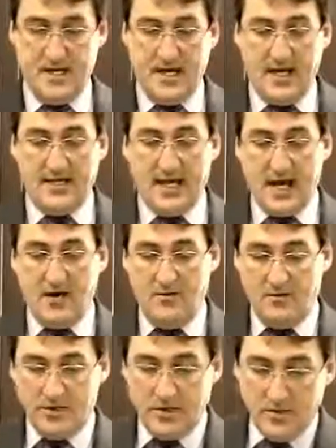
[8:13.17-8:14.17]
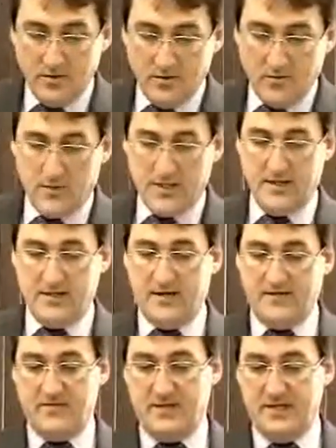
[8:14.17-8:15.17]
And now you or one of your
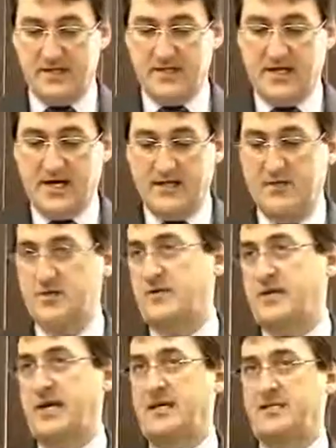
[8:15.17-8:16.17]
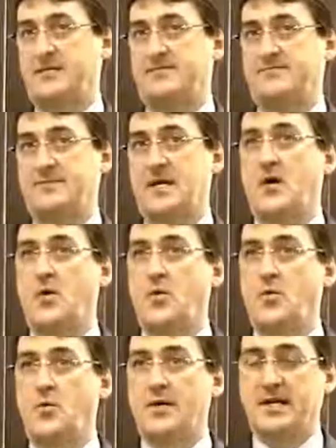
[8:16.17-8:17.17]
loved ones is diagnosed with cancer.
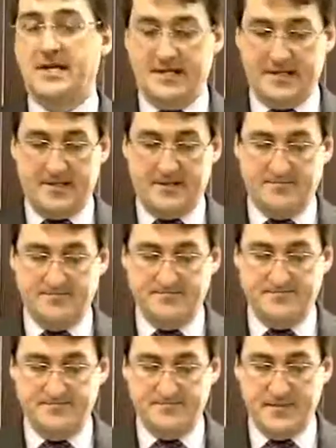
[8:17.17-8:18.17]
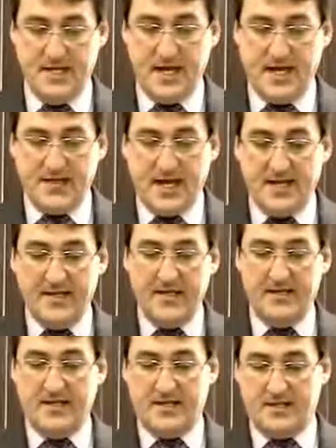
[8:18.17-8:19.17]
What are you going to do? And that
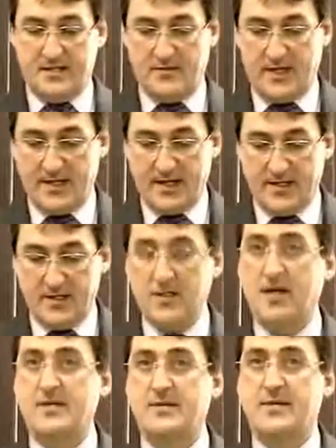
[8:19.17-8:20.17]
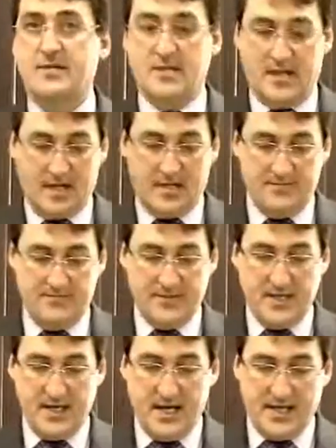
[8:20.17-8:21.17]
leads us into what I'd like to talk to you about tonight,
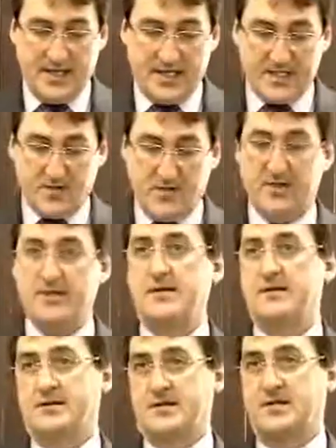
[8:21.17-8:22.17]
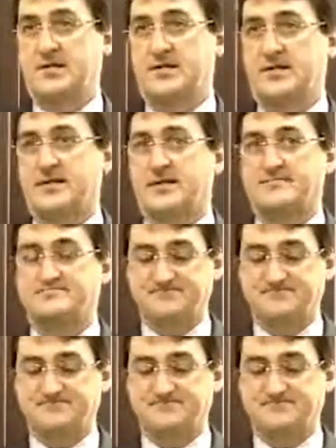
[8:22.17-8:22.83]
and that's critical illness insurance.